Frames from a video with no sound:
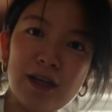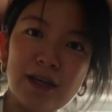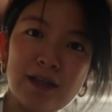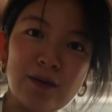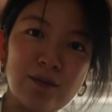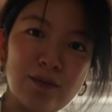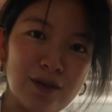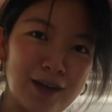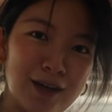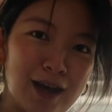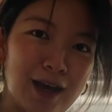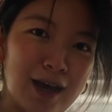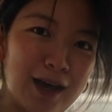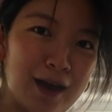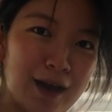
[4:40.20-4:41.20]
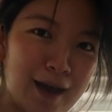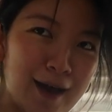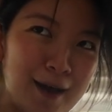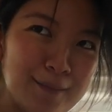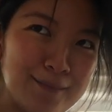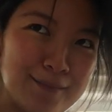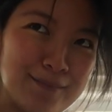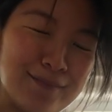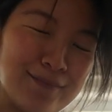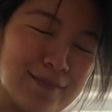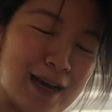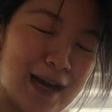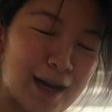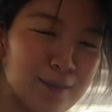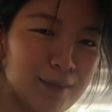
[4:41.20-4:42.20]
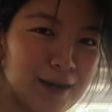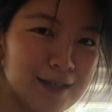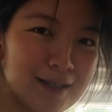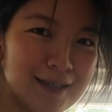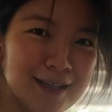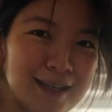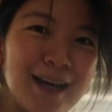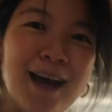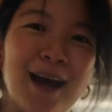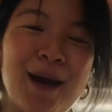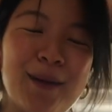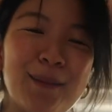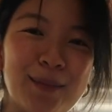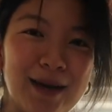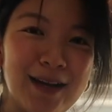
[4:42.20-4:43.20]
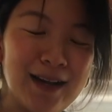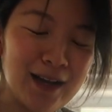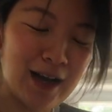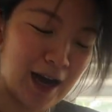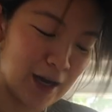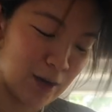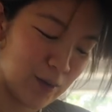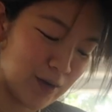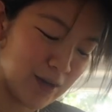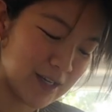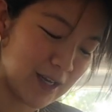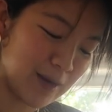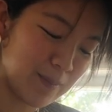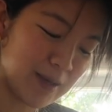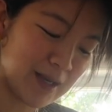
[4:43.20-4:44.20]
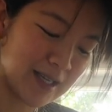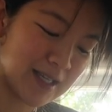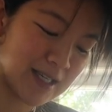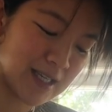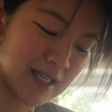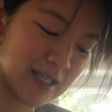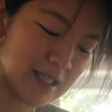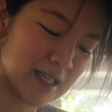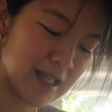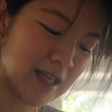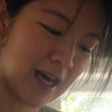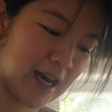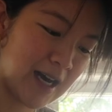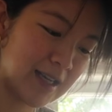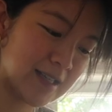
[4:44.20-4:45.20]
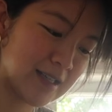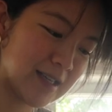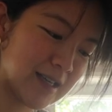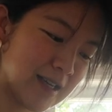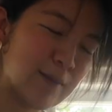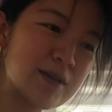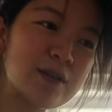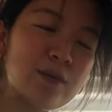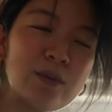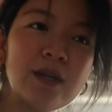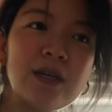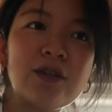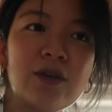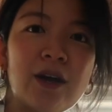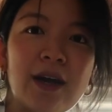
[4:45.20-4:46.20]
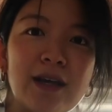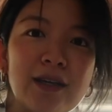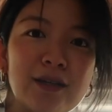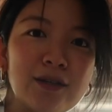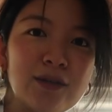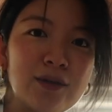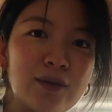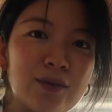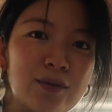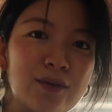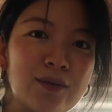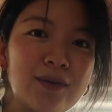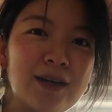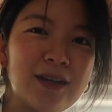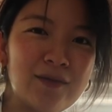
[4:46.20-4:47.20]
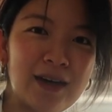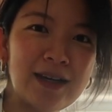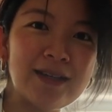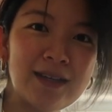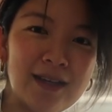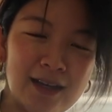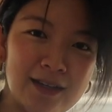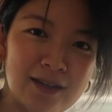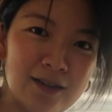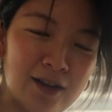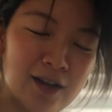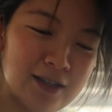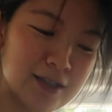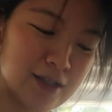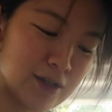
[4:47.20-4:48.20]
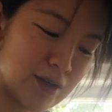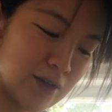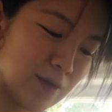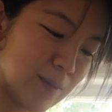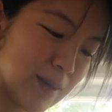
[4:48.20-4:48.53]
like some really like kind of pricey, but high quality pieces that I'm just like really trying to invest in his closet too